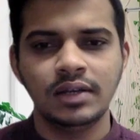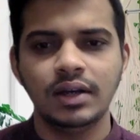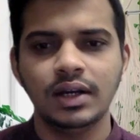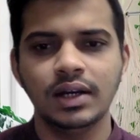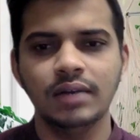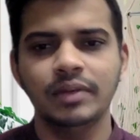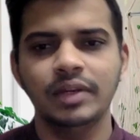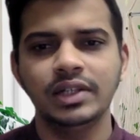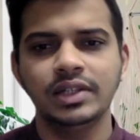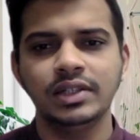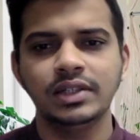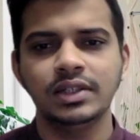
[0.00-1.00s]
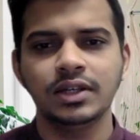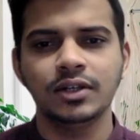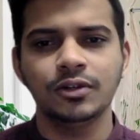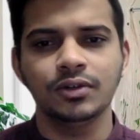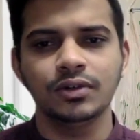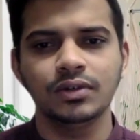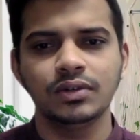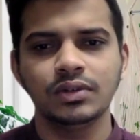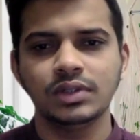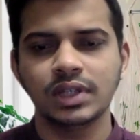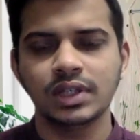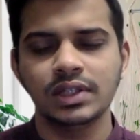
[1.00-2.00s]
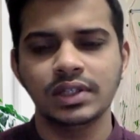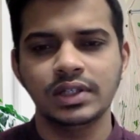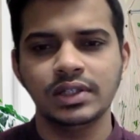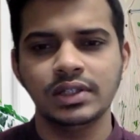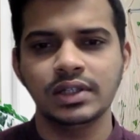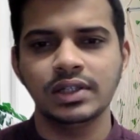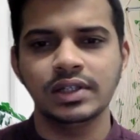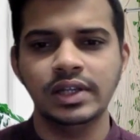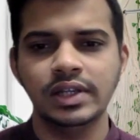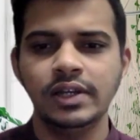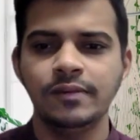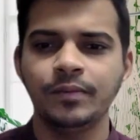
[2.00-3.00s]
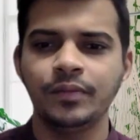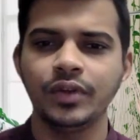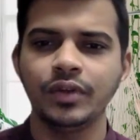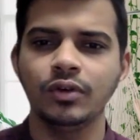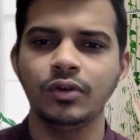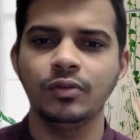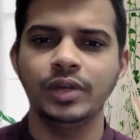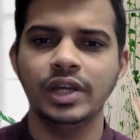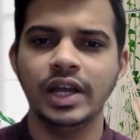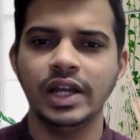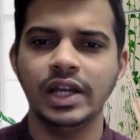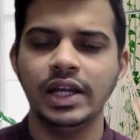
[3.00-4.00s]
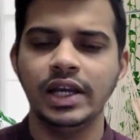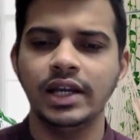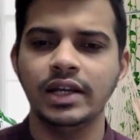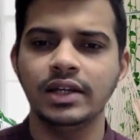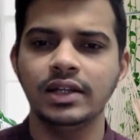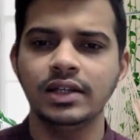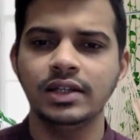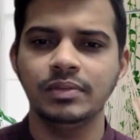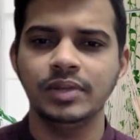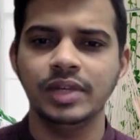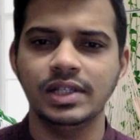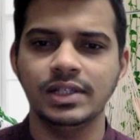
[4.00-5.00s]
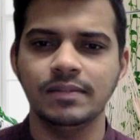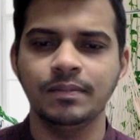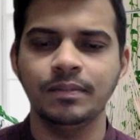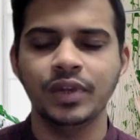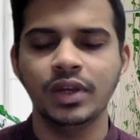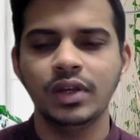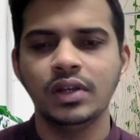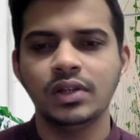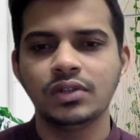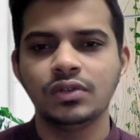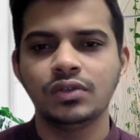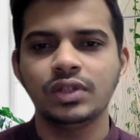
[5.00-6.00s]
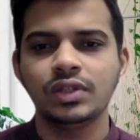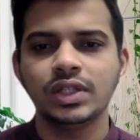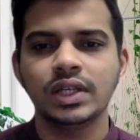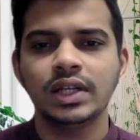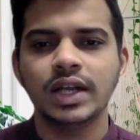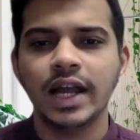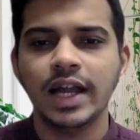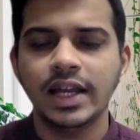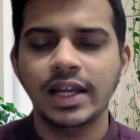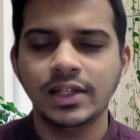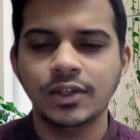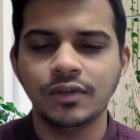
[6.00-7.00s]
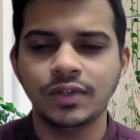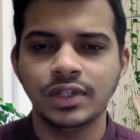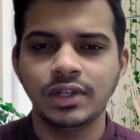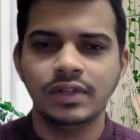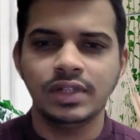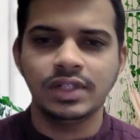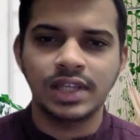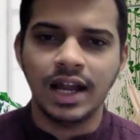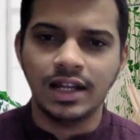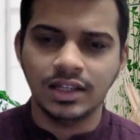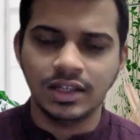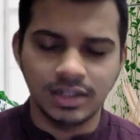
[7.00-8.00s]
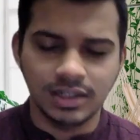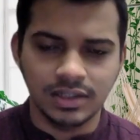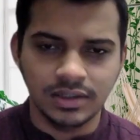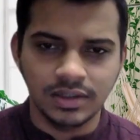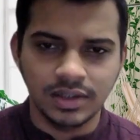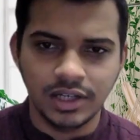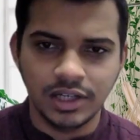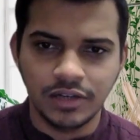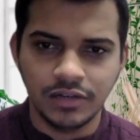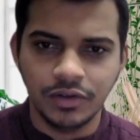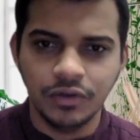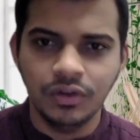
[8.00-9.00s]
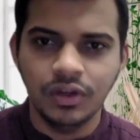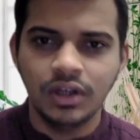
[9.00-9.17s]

medicine and surgery, Obgyn and PSM. So in the center, IAS officer will start the interview.